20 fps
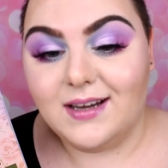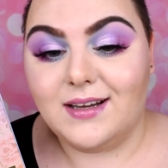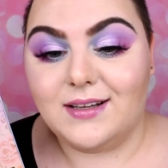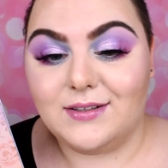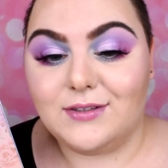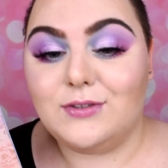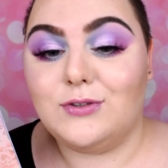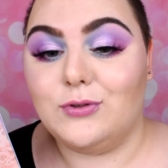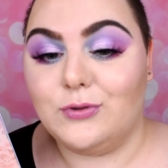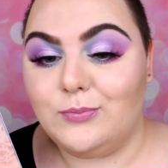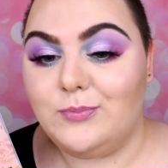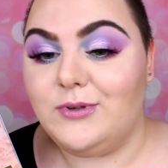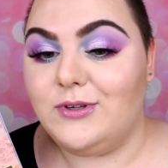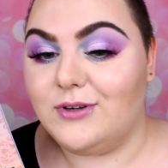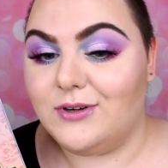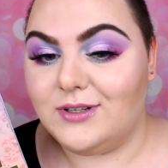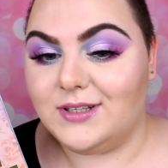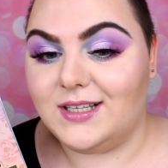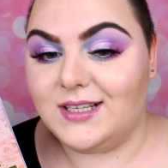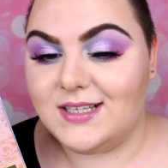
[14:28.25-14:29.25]
And to
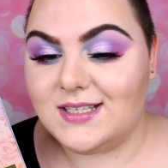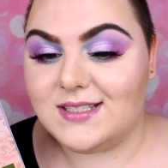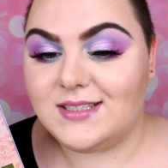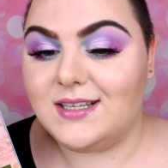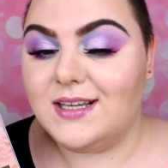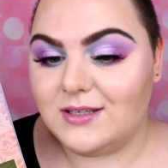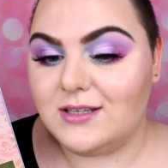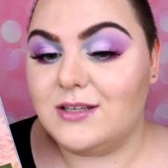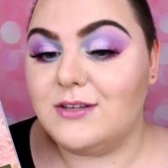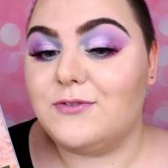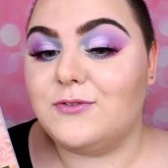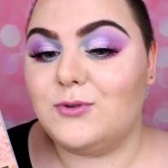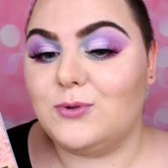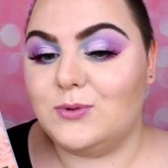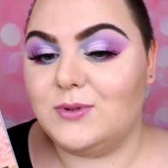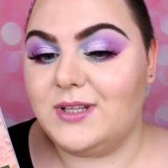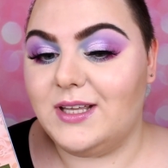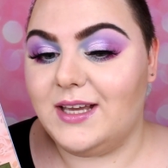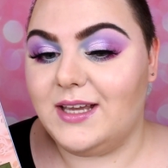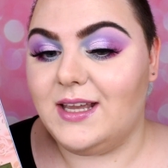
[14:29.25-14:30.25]
be honest, if
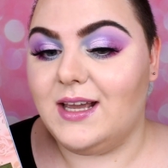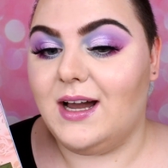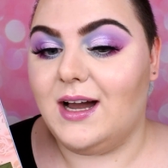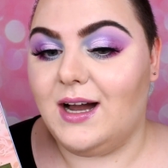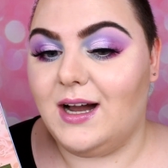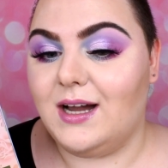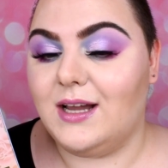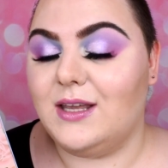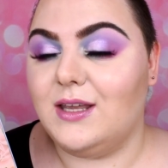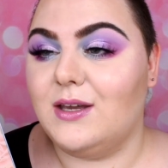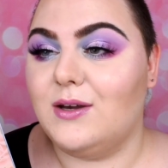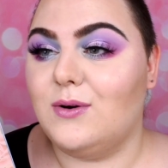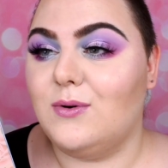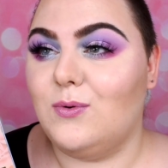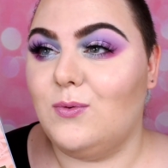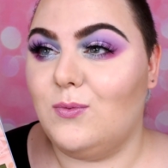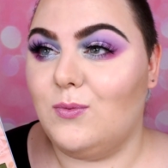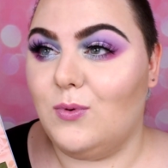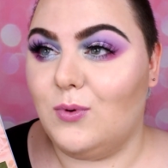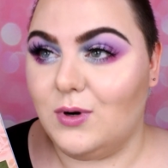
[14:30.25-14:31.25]
today I
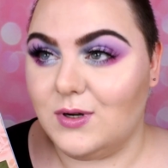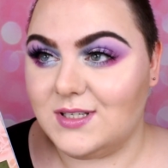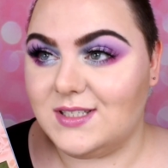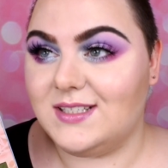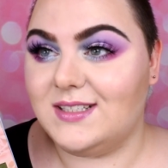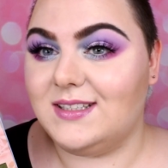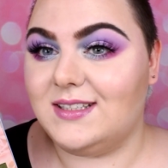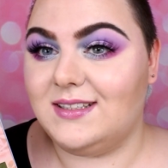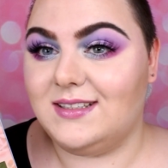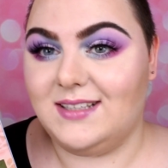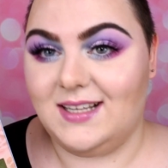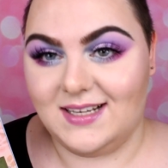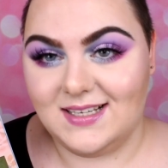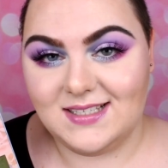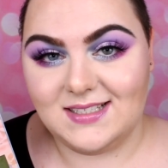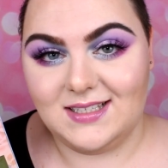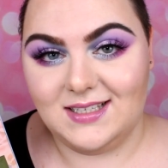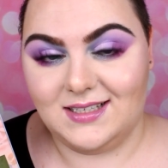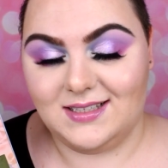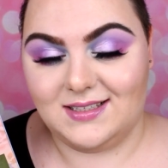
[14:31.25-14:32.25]
wasn't
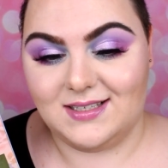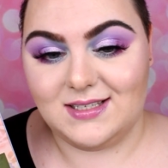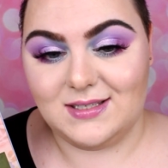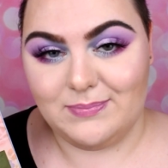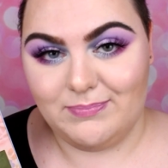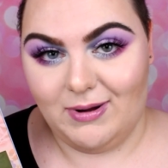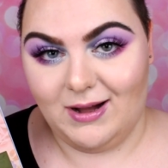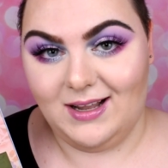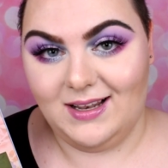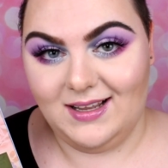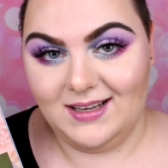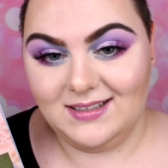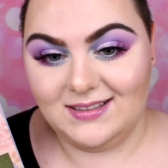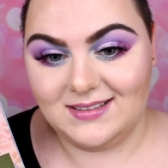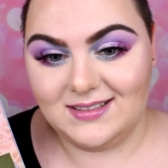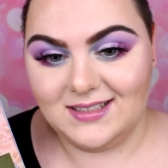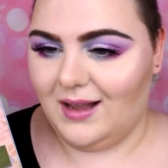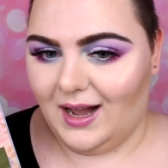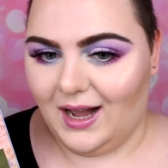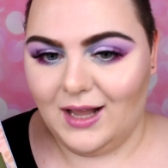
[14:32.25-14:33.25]
testing this
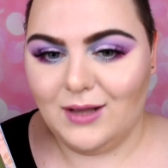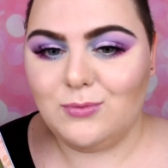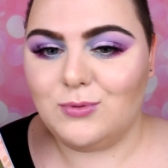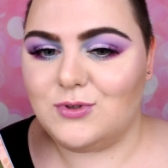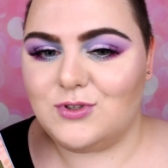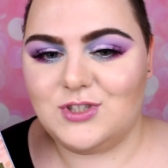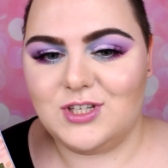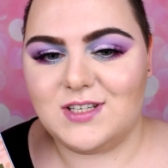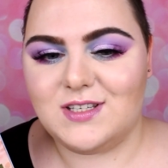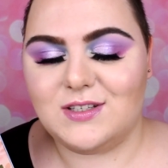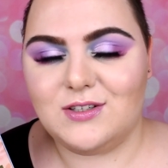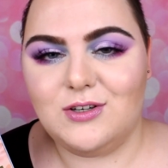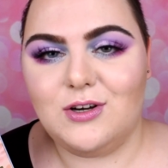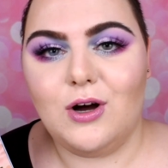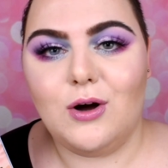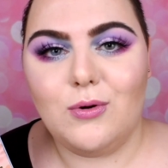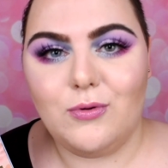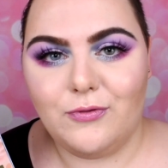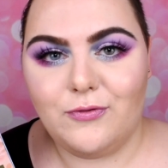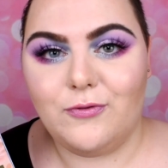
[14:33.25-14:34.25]
palette, I would just
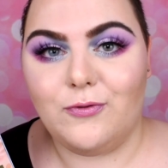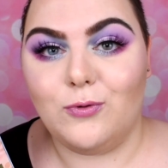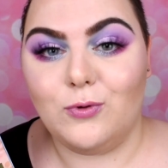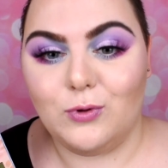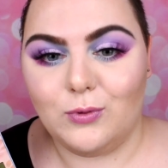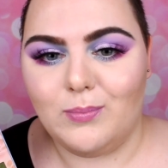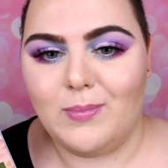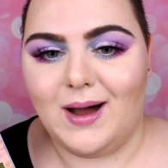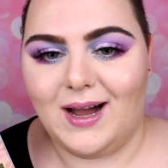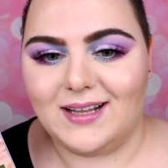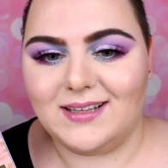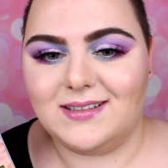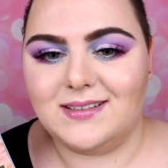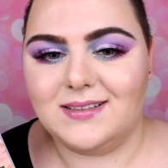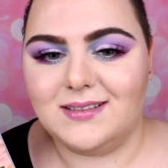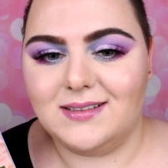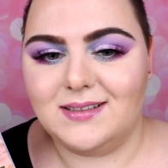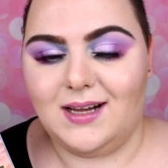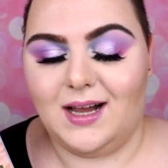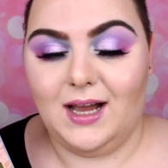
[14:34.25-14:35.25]
go full
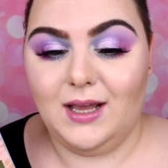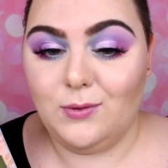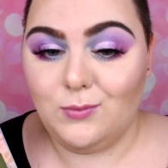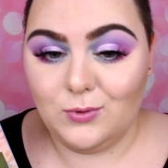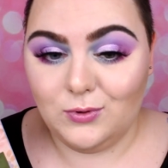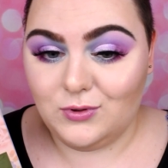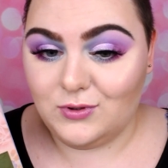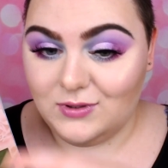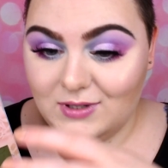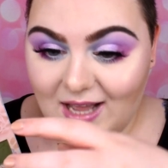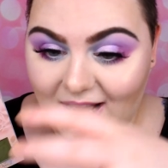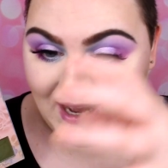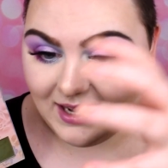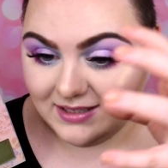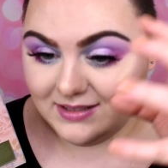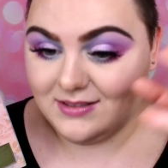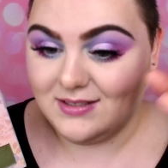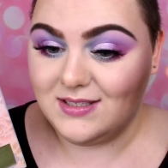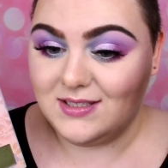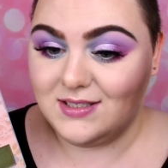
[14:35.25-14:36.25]
matte. I would
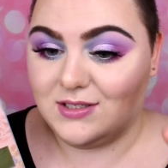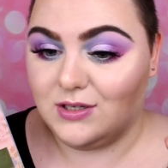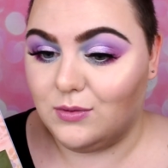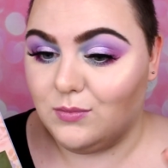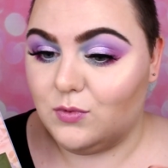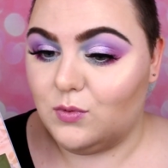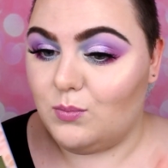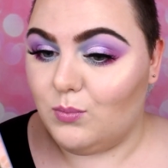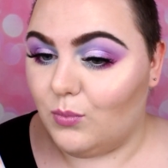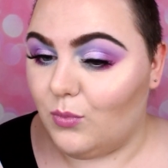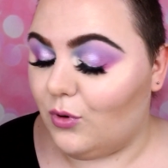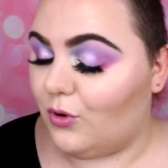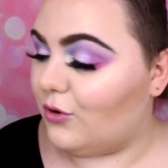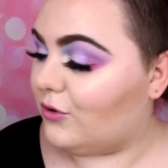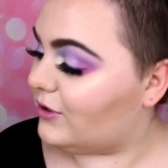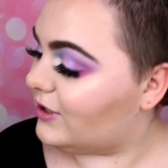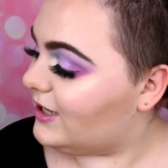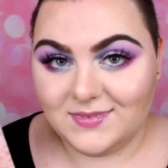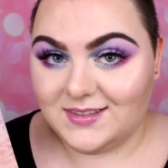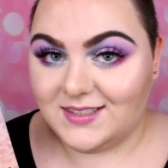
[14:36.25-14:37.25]
add some more.